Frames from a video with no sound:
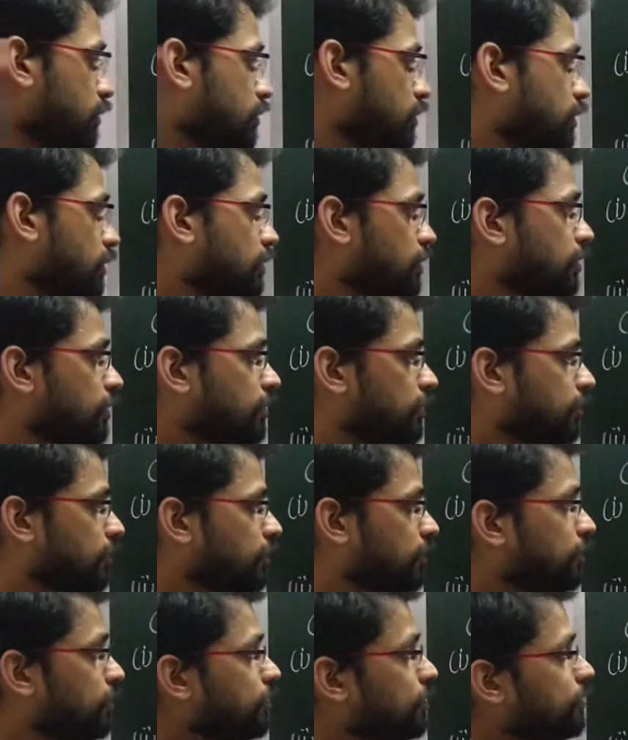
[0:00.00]
the
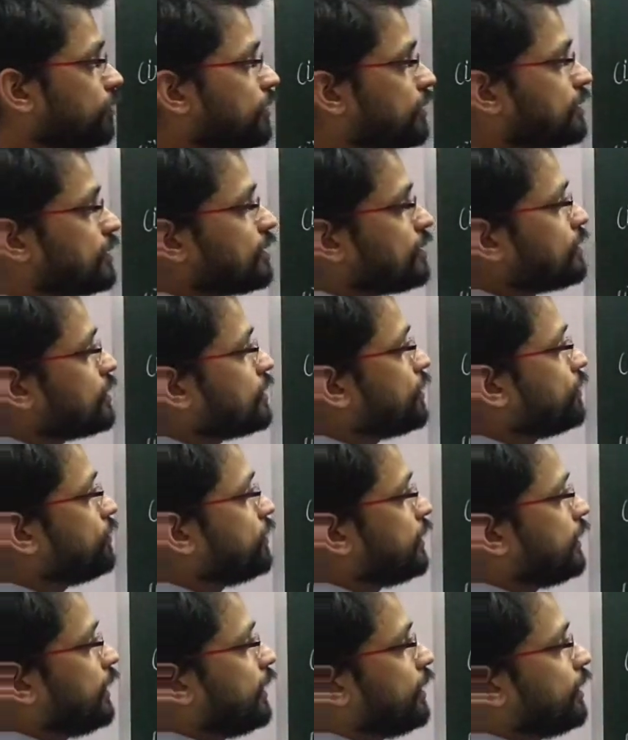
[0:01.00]

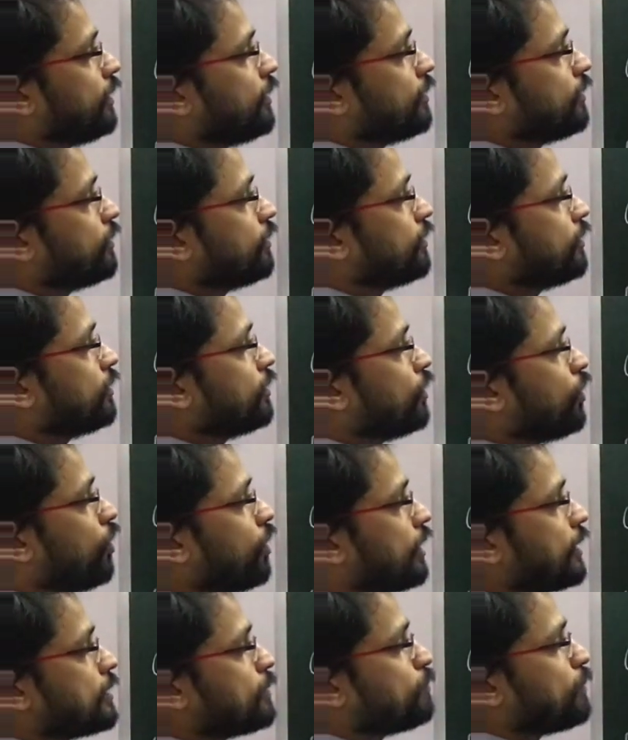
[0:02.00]
resistivity
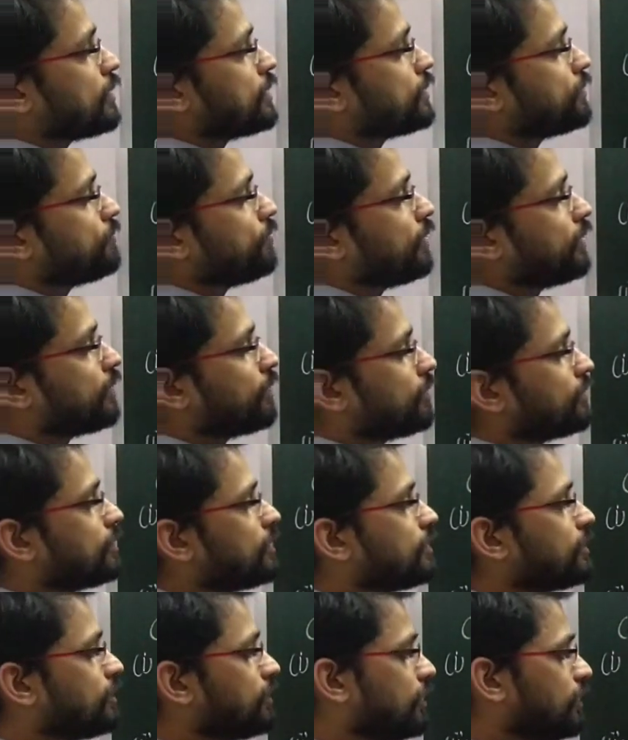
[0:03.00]
or specific
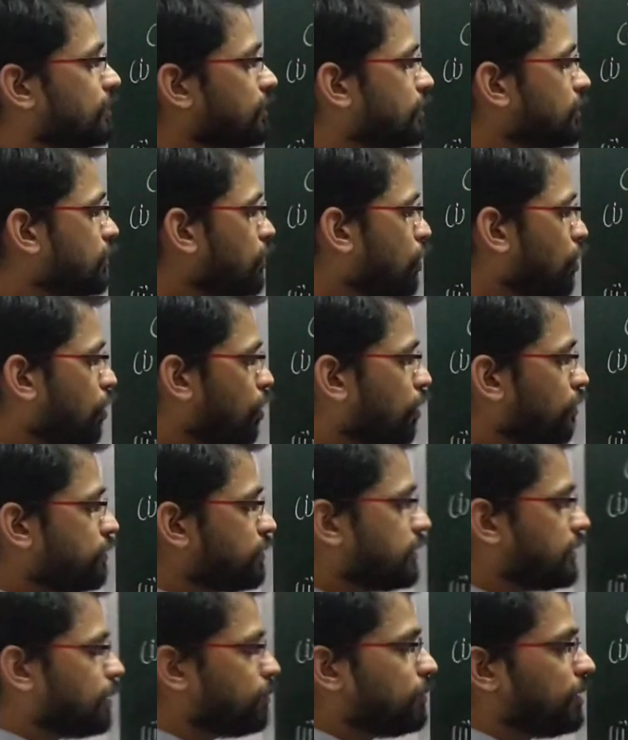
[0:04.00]
resistance of
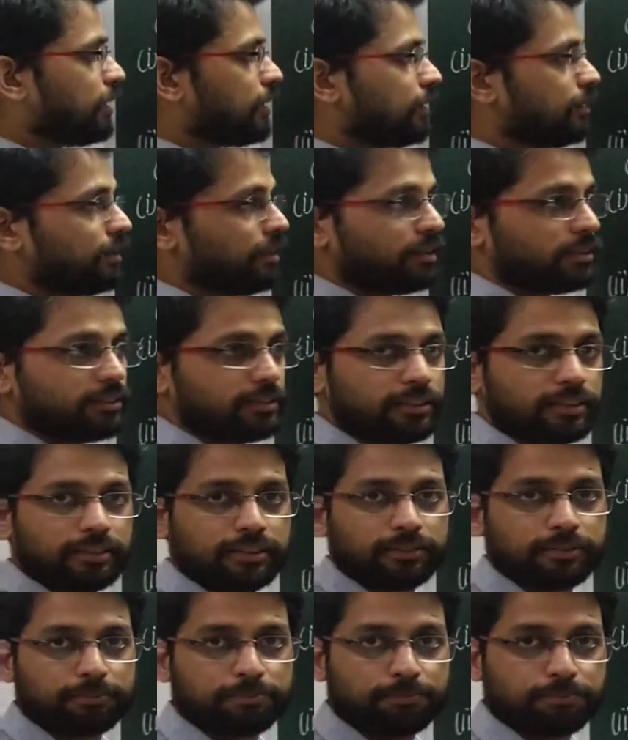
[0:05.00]
semiconductor
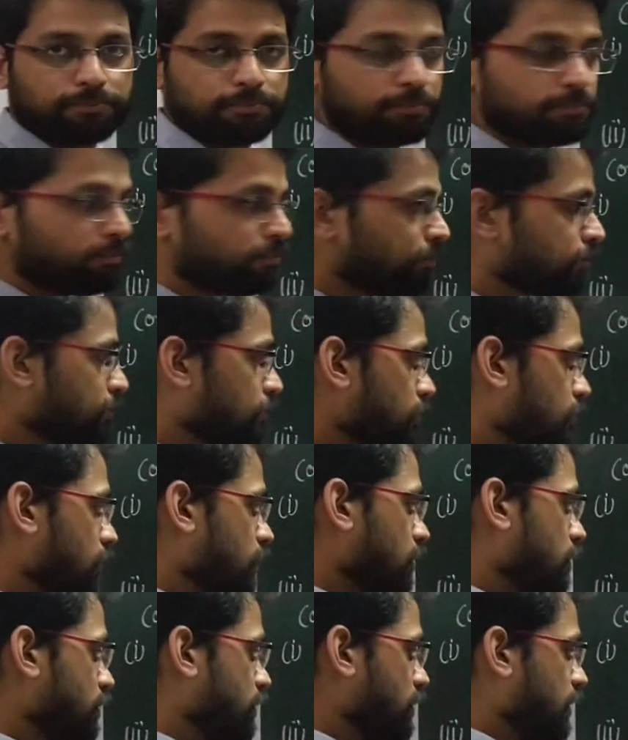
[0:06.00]

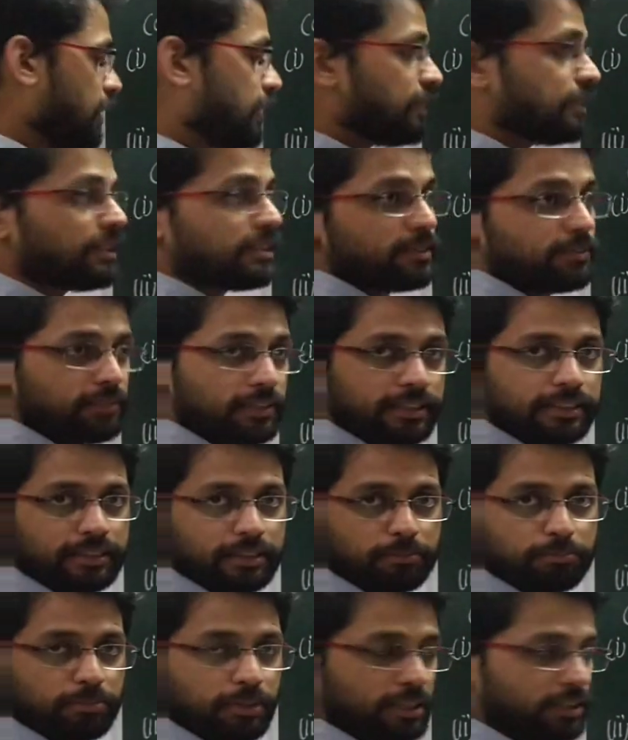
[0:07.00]
changes with
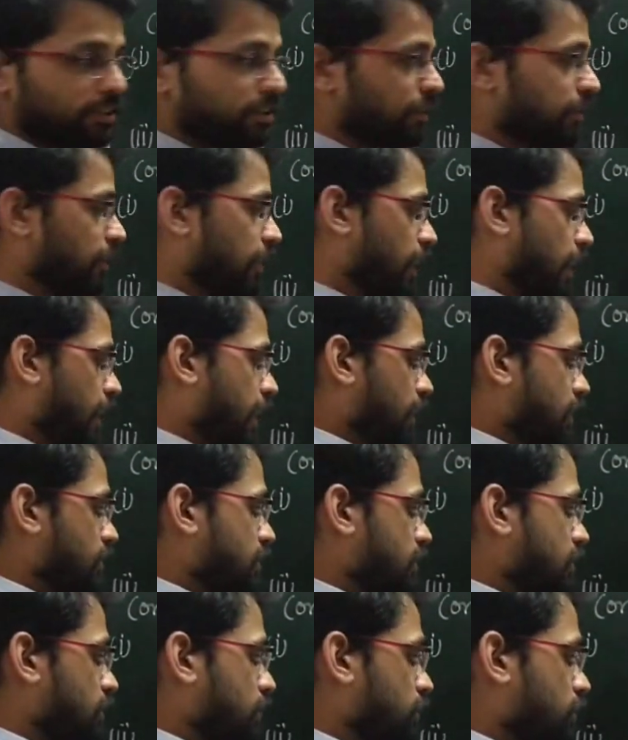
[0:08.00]
temperature,
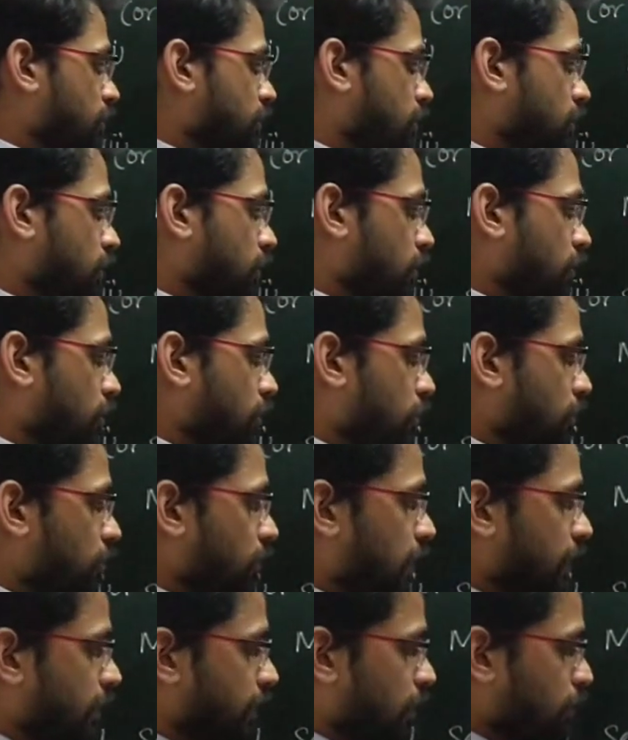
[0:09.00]
as
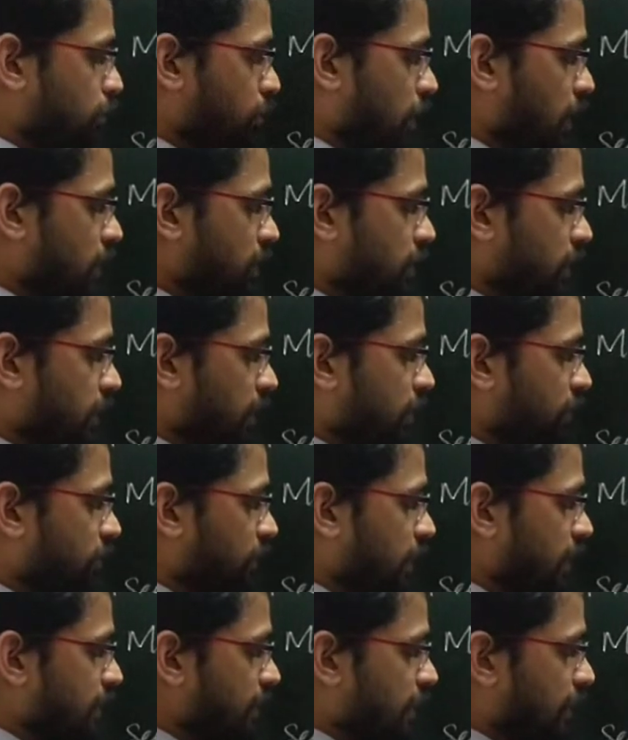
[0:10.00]
when temperature
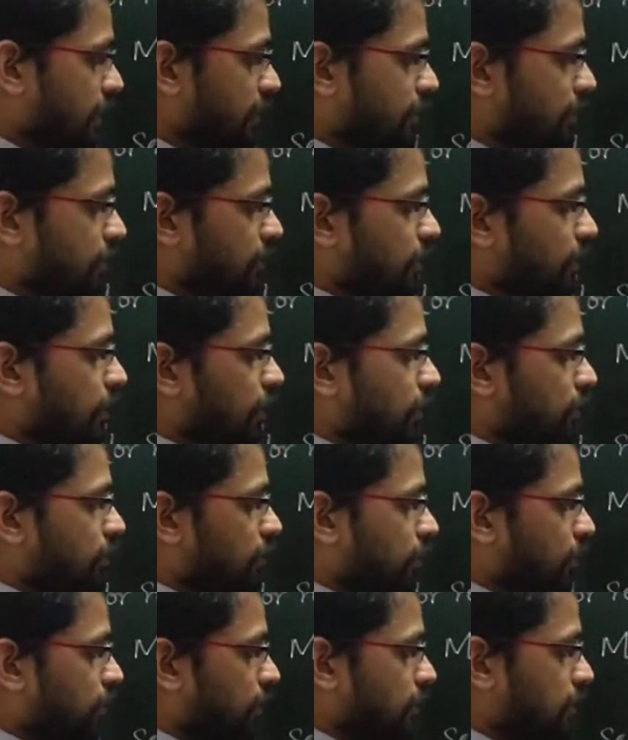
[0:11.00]
increases, the
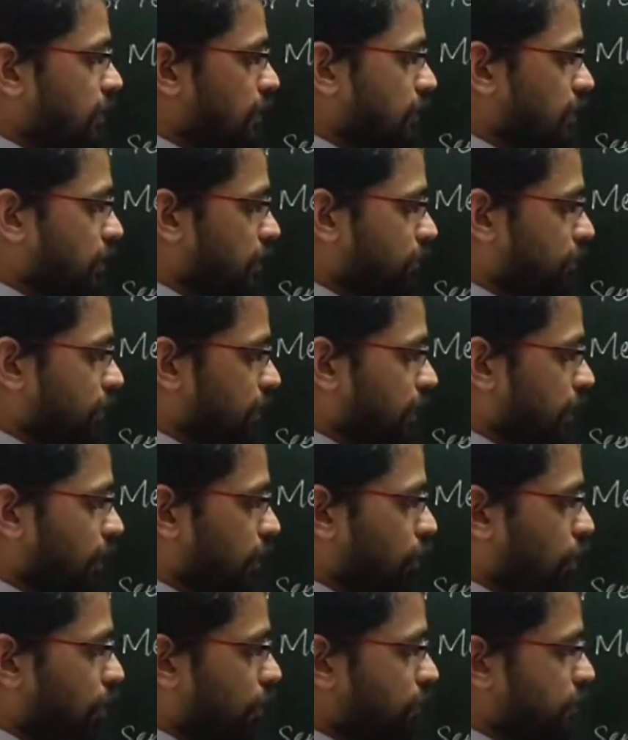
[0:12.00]
resistivity
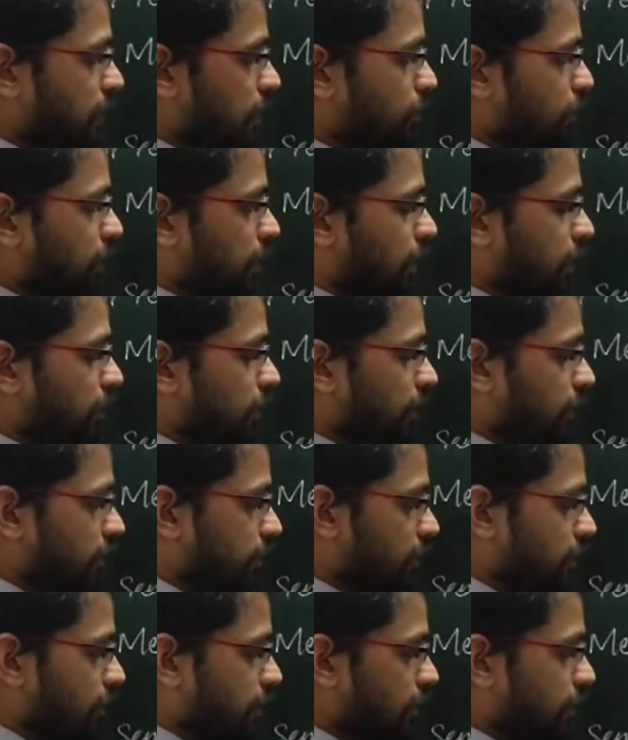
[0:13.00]
of
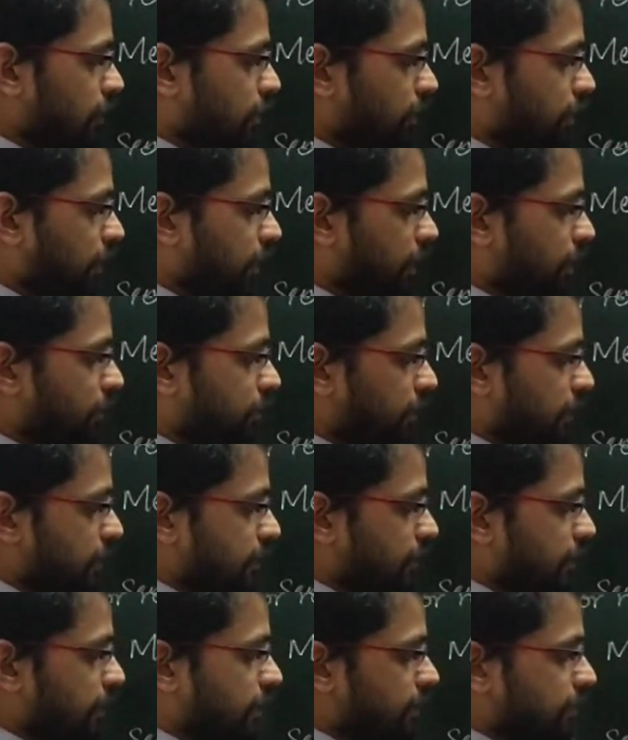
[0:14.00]
semiconductor
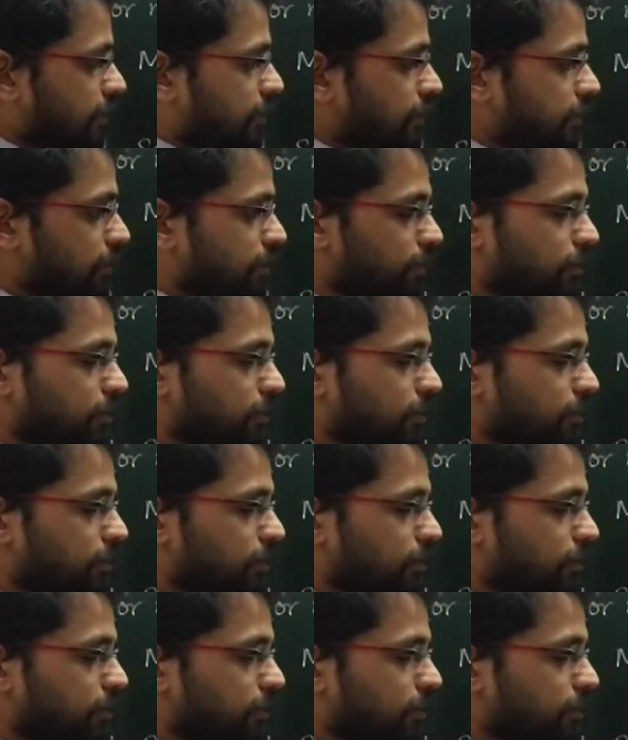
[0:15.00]
decreases.